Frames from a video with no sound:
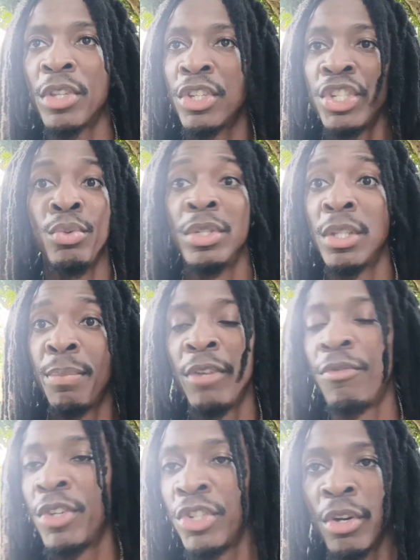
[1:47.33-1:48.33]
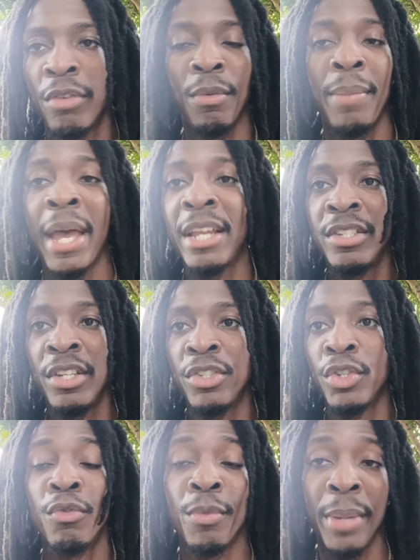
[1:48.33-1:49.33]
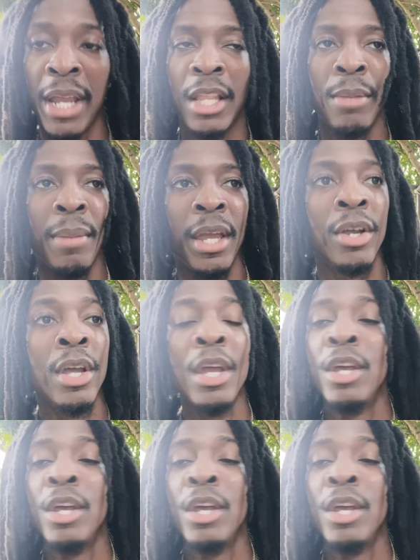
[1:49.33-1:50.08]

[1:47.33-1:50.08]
that she was the beneficiary of a bad decision over Michaela Mayer.